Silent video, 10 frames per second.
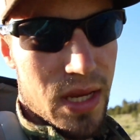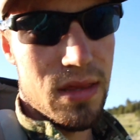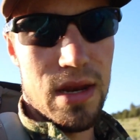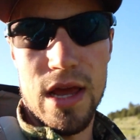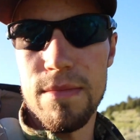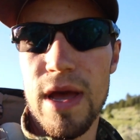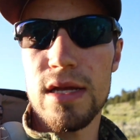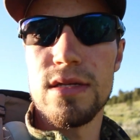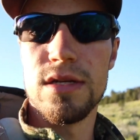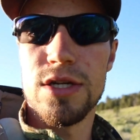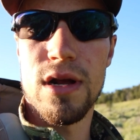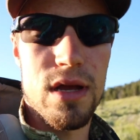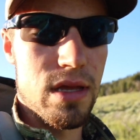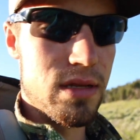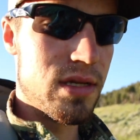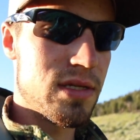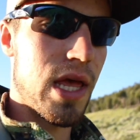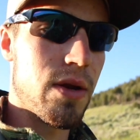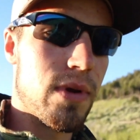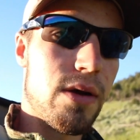then head back to the truck and
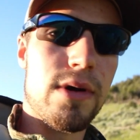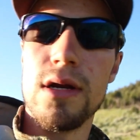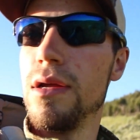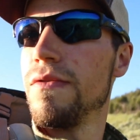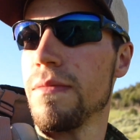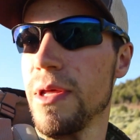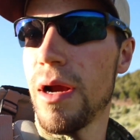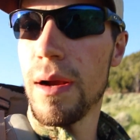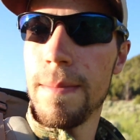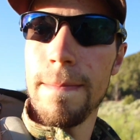decide what I want to do from there.